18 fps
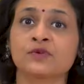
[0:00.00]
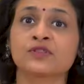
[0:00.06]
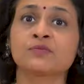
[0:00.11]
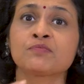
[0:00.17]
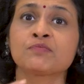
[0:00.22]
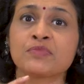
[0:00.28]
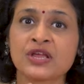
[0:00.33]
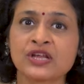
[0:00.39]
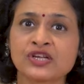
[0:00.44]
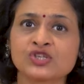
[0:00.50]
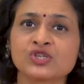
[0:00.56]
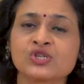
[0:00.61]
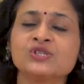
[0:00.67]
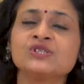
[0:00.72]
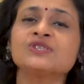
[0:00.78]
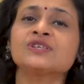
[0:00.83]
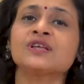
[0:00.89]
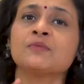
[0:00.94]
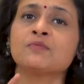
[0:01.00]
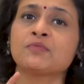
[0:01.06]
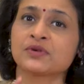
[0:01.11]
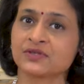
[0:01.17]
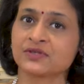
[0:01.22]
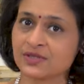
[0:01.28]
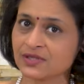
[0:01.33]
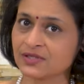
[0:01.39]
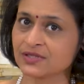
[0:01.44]
with patience and
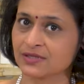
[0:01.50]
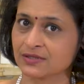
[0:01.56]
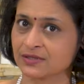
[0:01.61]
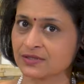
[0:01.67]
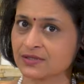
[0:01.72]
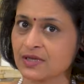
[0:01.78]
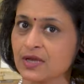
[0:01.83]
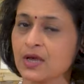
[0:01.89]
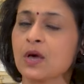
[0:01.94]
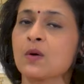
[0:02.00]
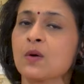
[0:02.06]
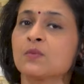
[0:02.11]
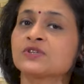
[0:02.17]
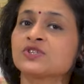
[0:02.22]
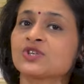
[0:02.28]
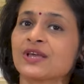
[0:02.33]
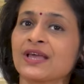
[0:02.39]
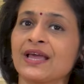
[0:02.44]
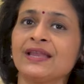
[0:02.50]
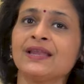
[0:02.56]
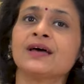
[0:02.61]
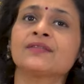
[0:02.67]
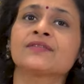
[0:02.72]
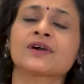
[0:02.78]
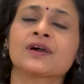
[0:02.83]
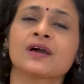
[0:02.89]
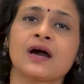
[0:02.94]
persistence, which again
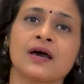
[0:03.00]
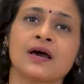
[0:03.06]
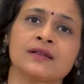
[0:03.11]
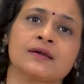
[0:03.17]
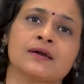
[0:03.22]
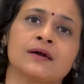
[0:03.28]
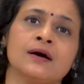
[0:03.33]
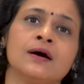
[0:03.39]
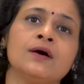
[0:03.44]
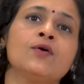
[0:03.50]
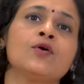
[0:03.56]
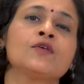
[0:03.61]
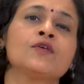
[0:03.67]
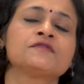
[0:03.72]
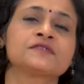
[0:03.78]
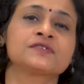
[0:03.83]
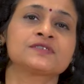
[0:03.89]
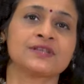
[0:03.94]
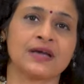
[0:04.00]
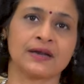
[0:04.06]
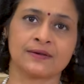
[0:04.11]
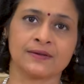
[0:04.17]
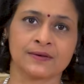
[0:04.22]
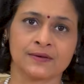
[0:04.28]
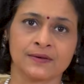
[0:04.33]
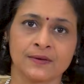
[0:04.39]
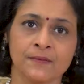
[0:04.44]
are the karaka of
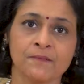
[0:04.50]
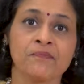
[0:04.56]
Saturn,